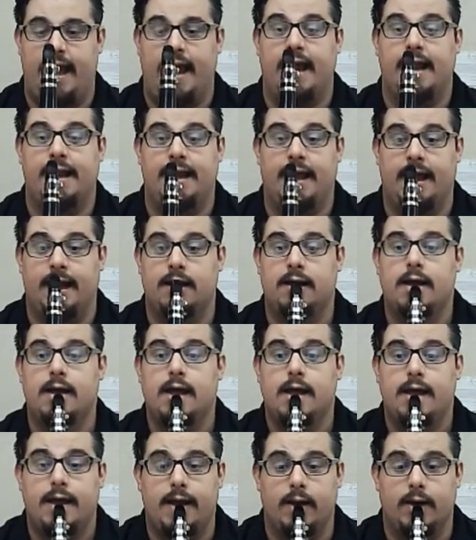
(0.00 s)
And then
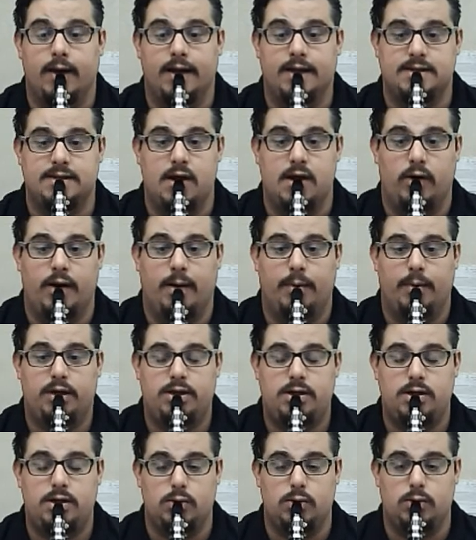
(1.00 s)
here is note number
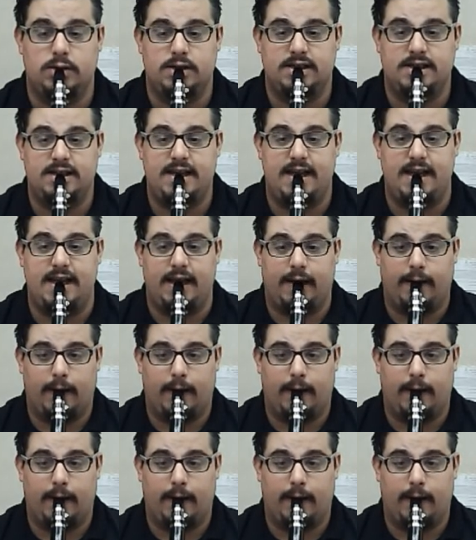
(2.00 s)
2, D.